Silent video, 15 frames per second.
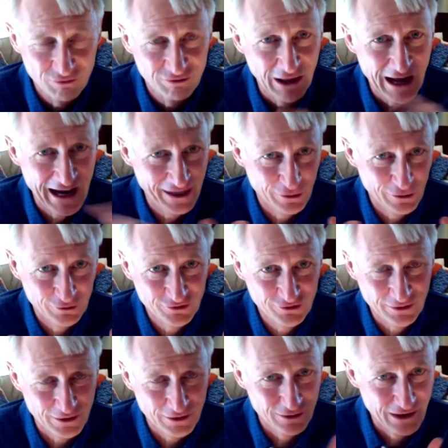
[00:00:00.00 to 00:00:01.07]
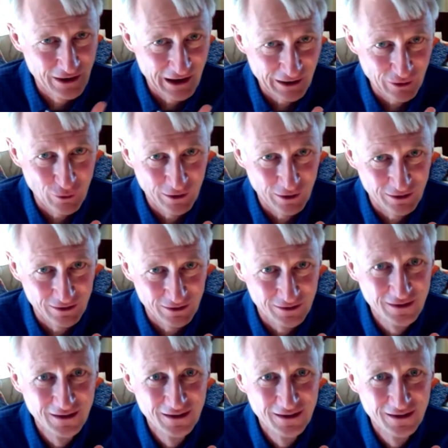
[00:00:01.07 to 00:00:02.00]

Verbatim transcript: flyers that are not going to